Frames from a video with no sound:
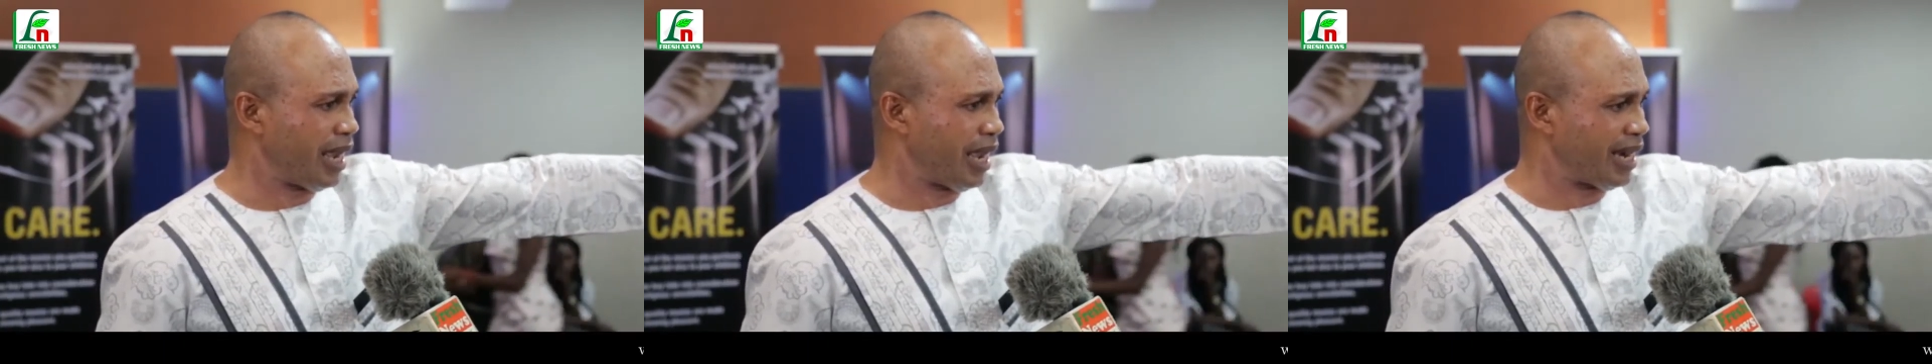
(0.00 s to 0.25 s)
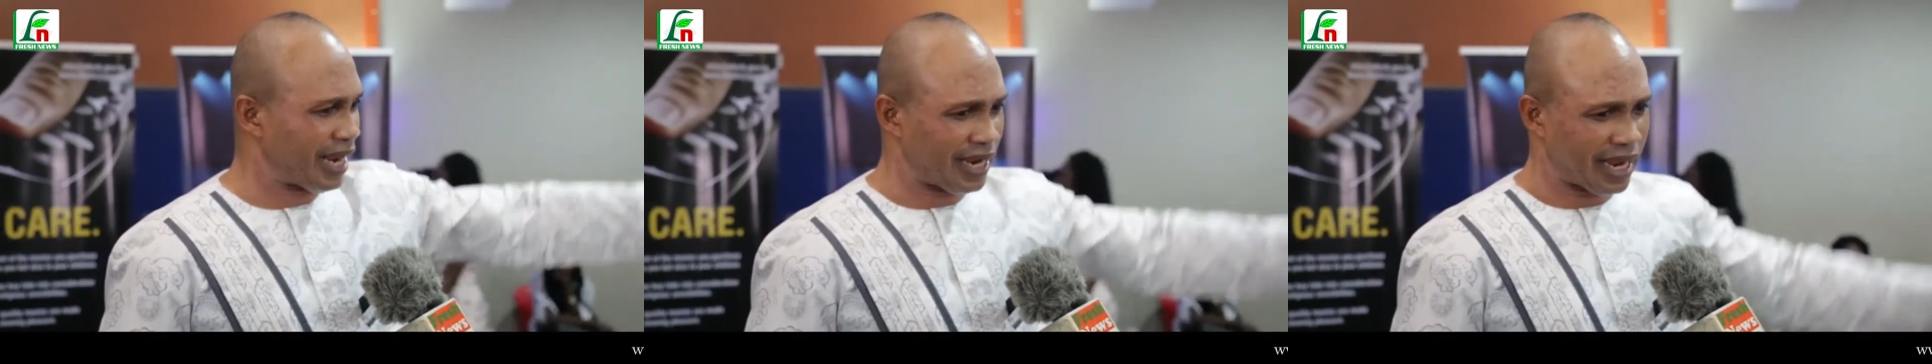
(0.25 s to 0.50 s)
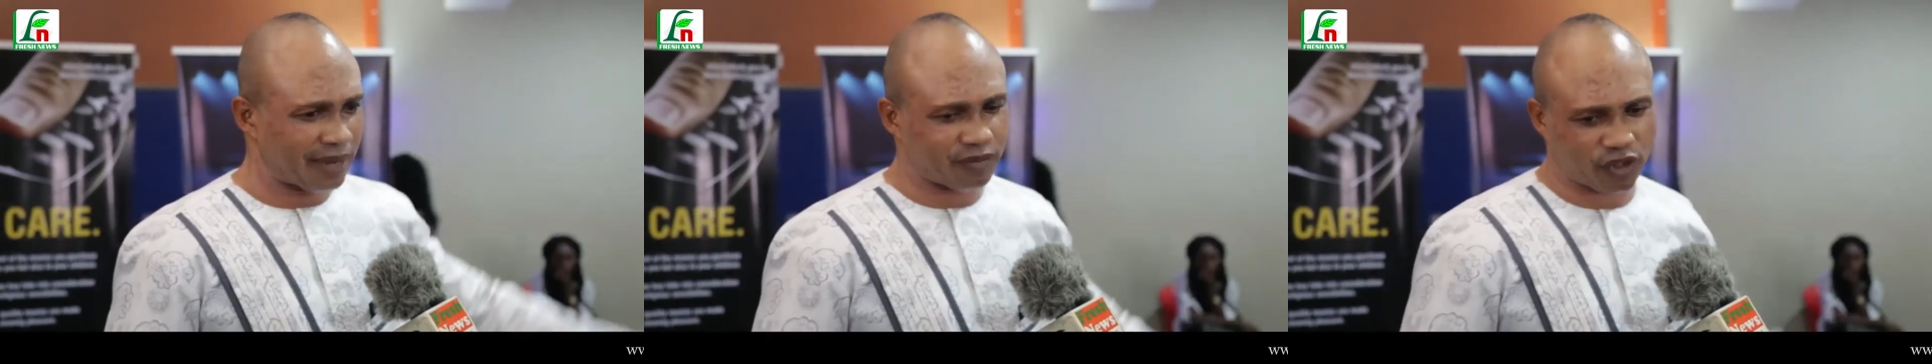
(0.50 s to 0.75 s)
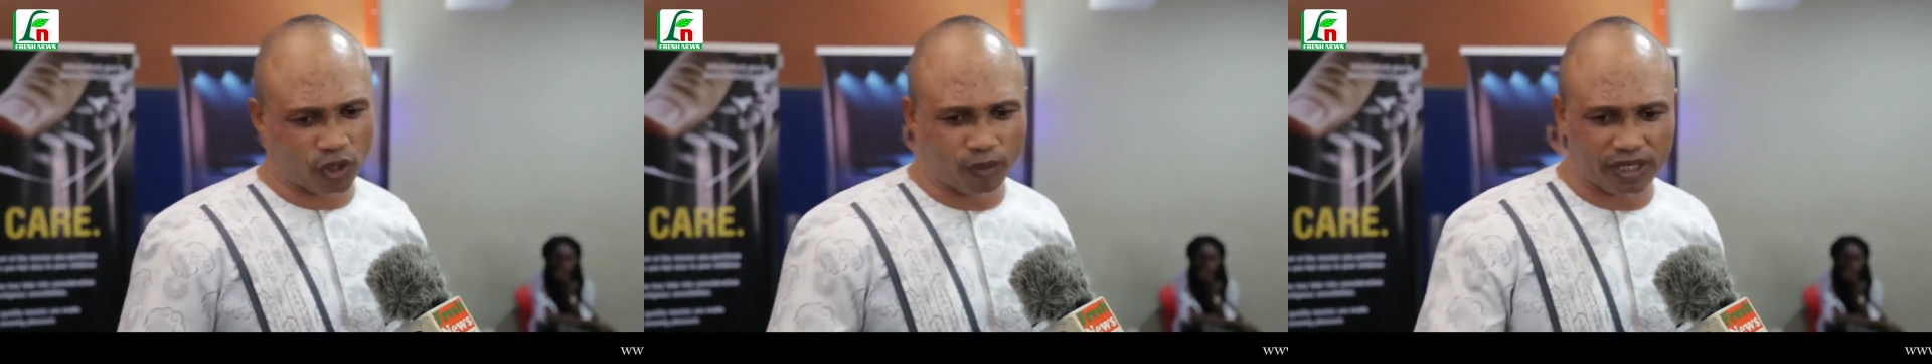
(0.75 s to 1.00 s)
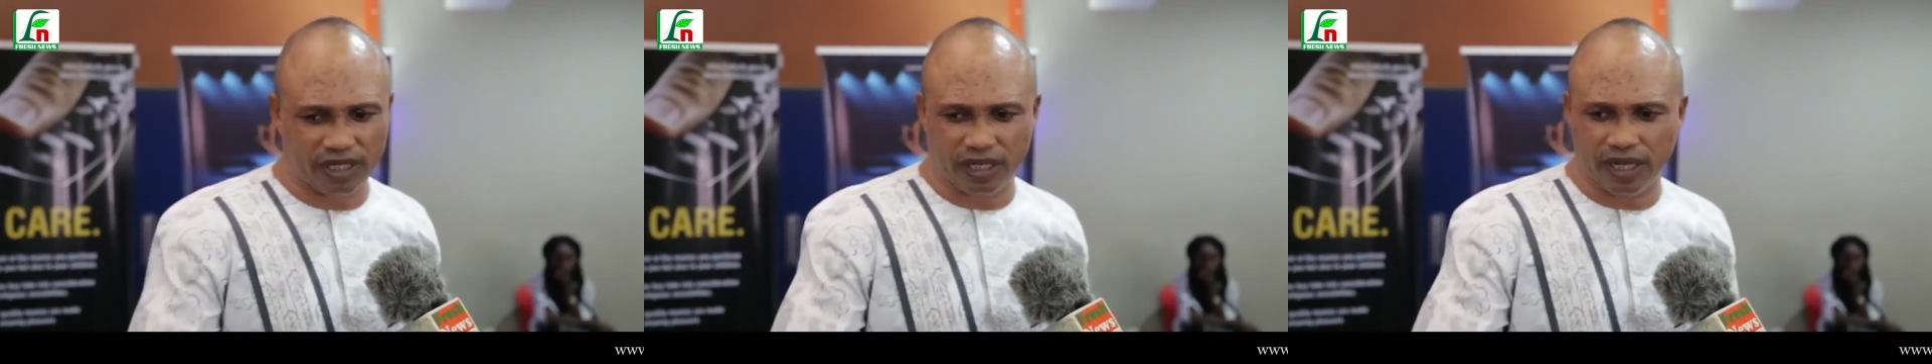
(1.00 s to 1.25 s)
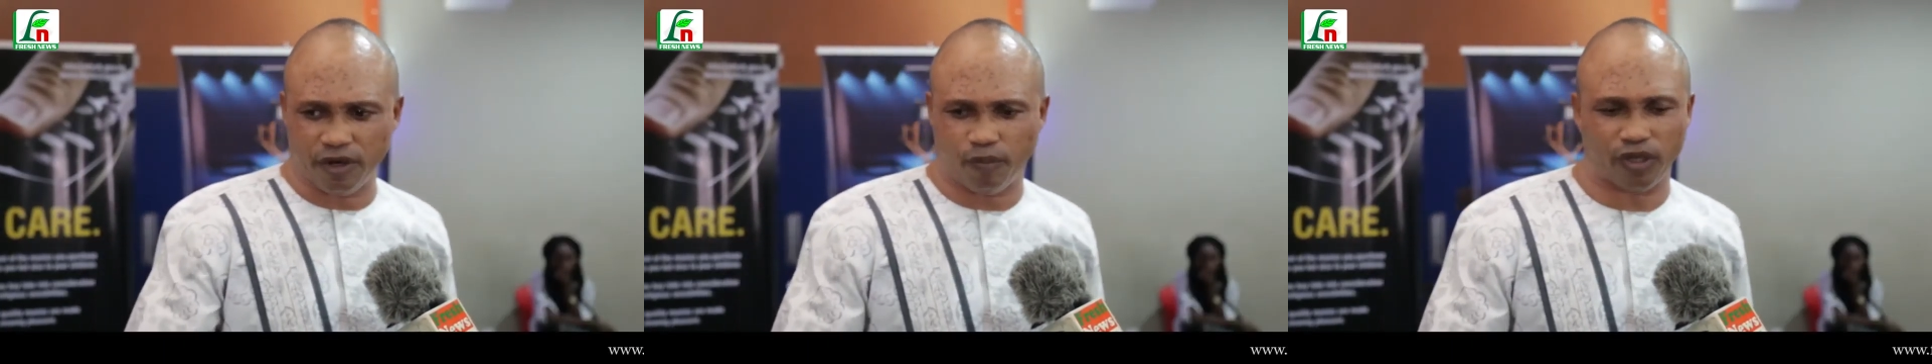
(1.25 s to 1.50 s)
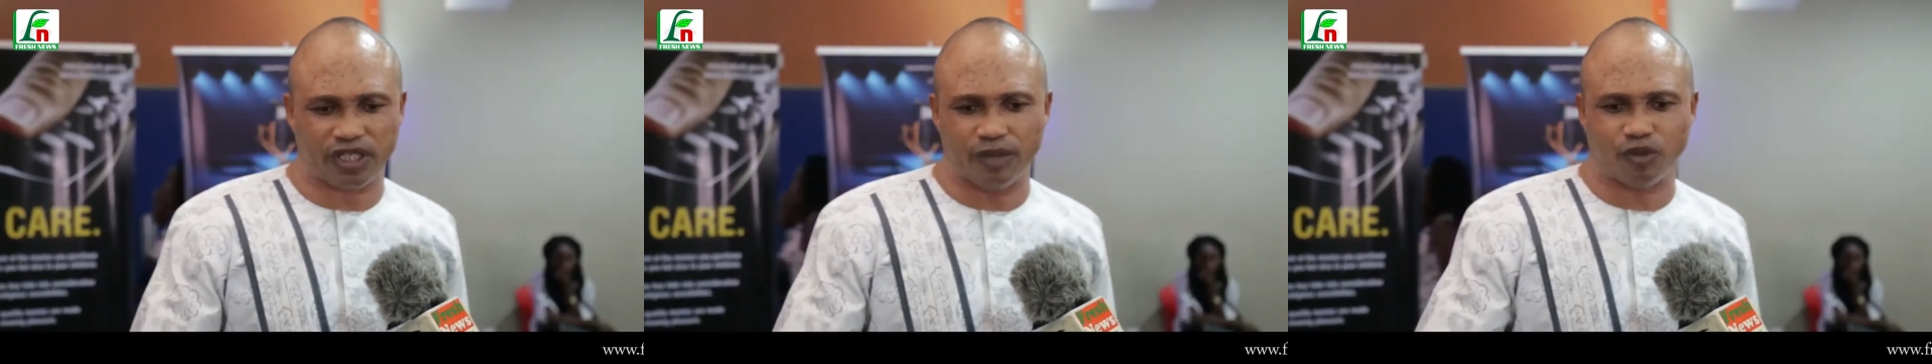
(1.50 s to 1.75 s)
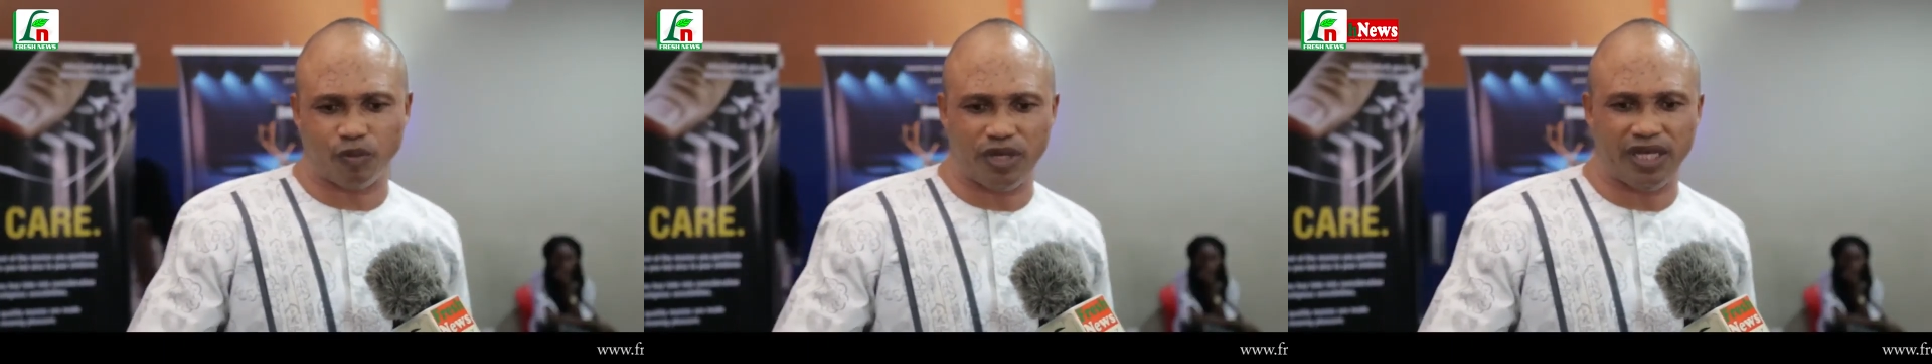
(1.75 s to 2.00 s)
and I somebody a report
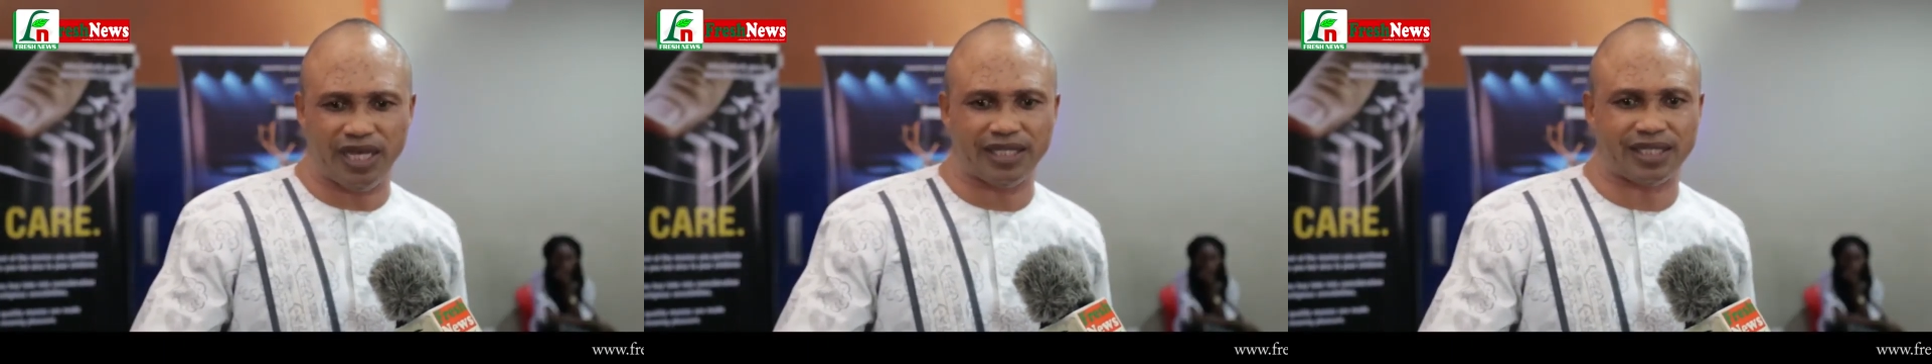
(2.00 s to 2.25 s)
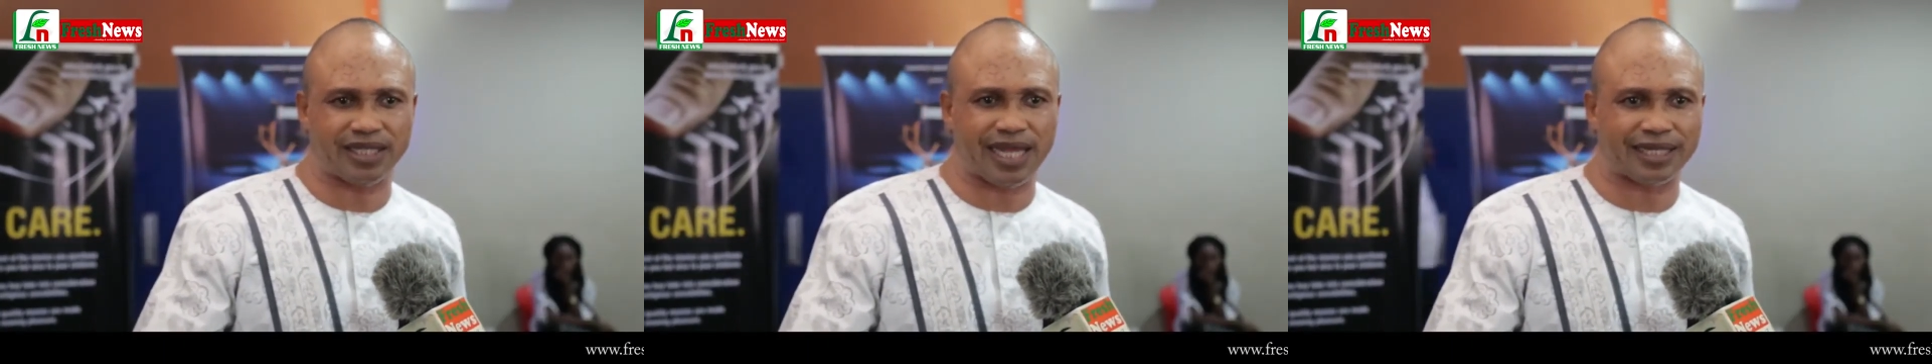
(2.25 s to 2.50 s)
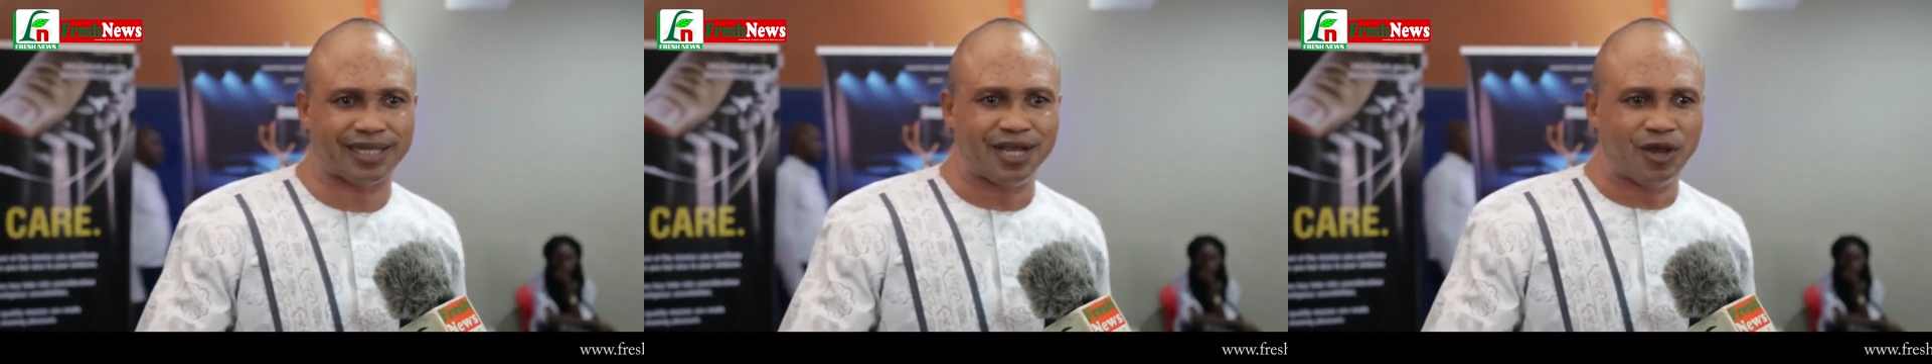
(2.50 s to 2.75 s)
came to me yesterday that